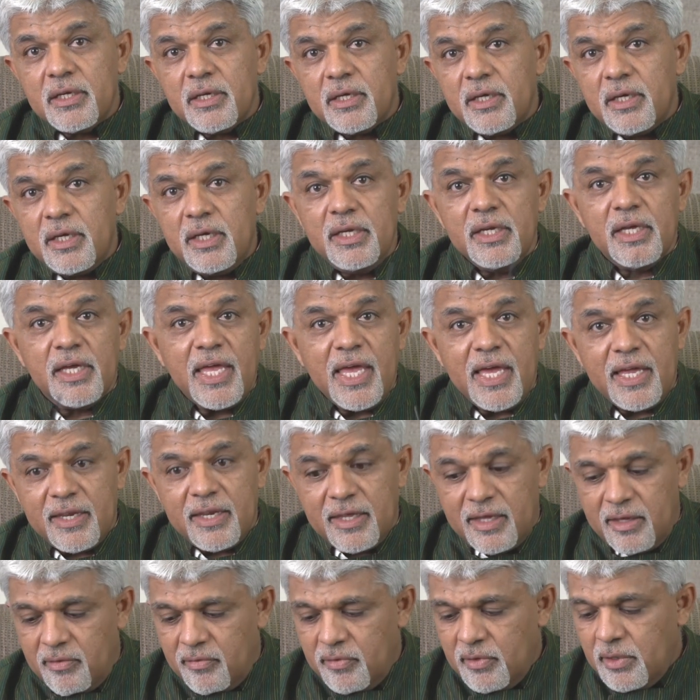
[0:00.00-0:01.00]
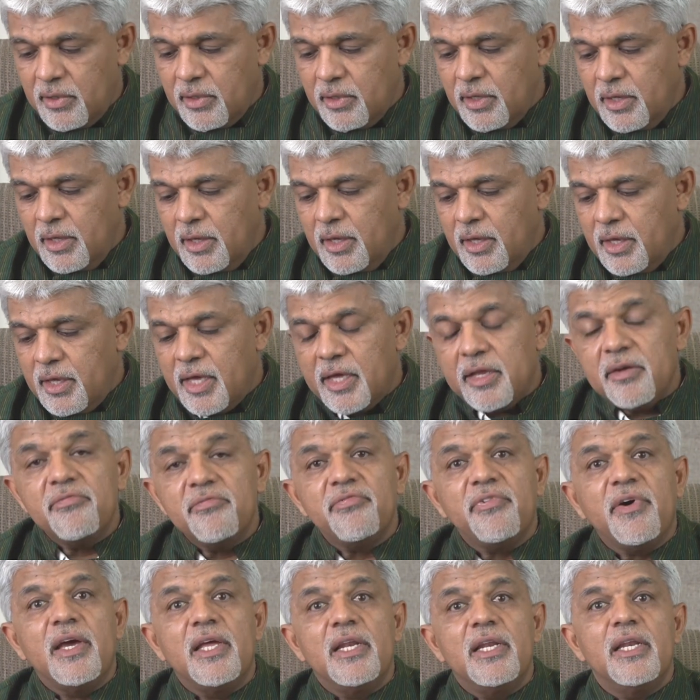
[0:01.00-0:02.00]
in a caregiver, and
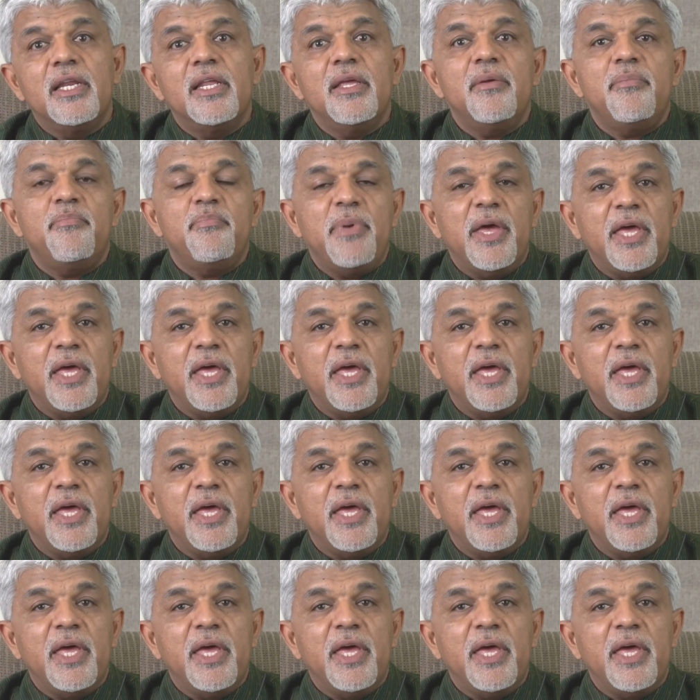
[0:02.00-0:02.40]
finally